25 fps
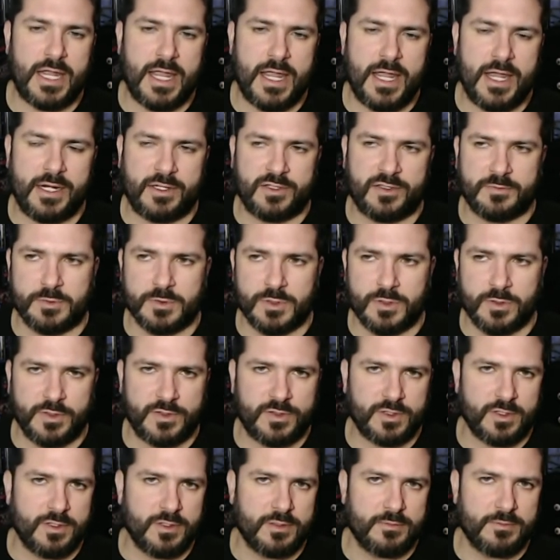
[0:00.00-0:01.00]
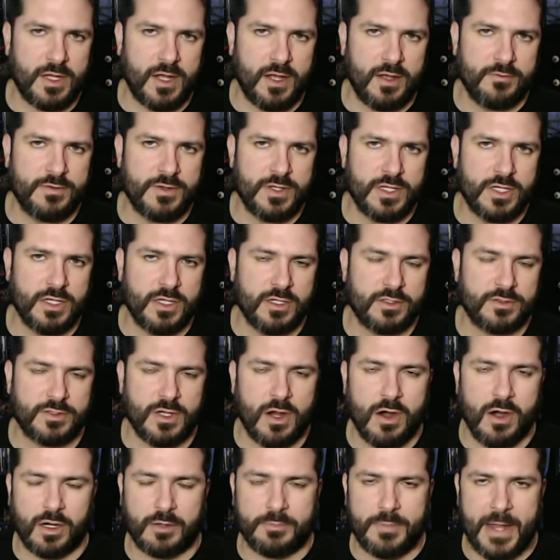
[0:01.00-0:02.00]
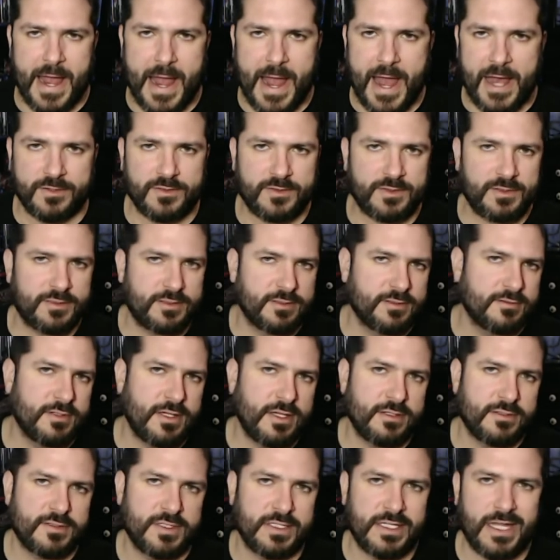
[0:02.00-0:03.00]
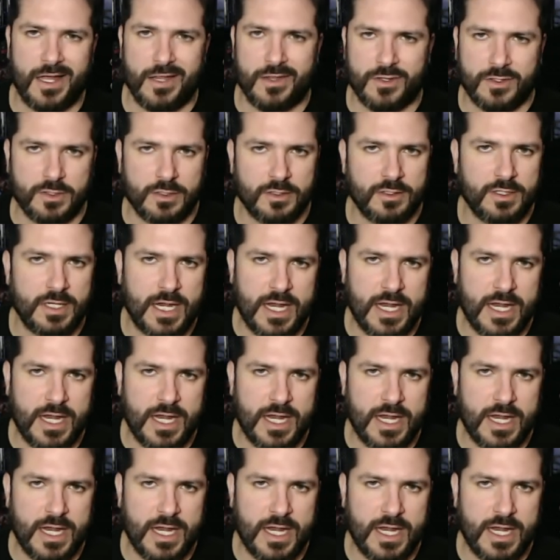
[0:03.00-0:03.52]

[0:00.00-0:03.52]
and explore some of their dark pasts together.